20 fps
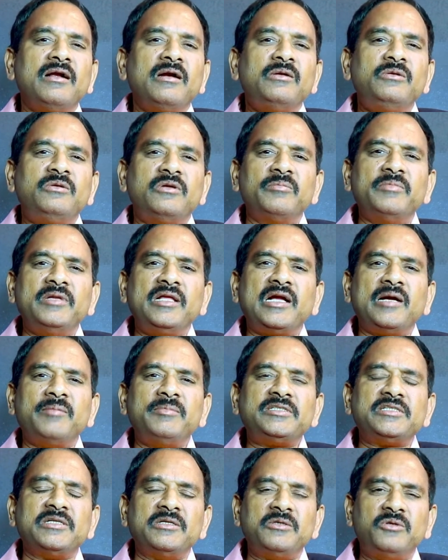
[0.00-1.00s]
Dominica
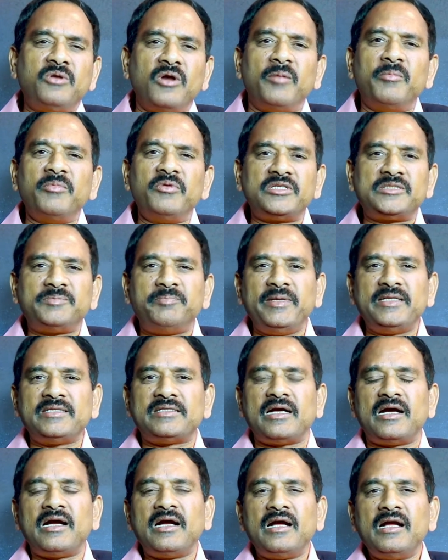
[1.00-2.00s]
means Domino's
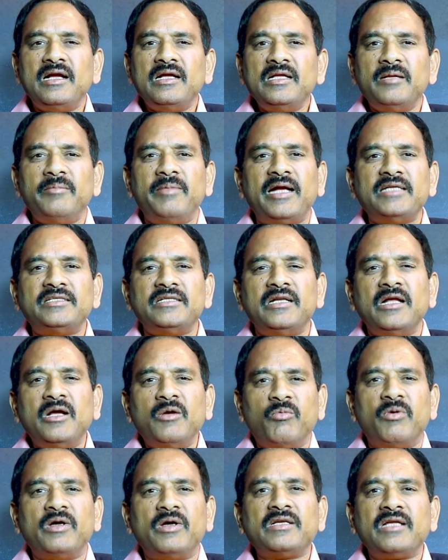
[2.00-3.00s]
pizza imagine
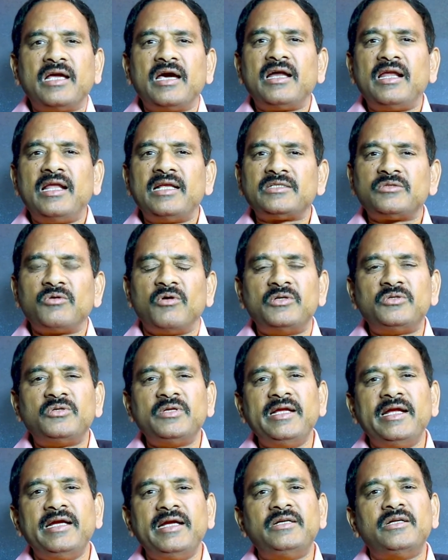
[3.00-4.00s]
one girl has gone to
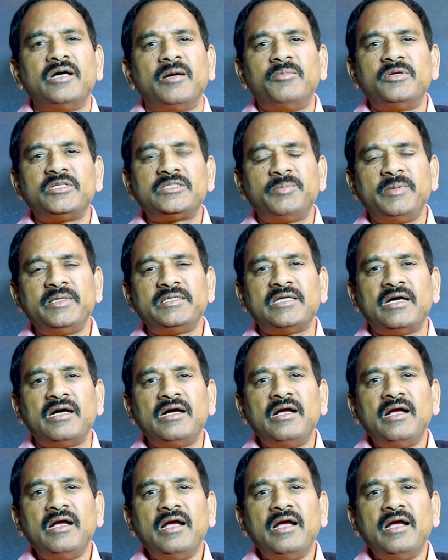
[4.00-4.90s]
eat Domino's pizza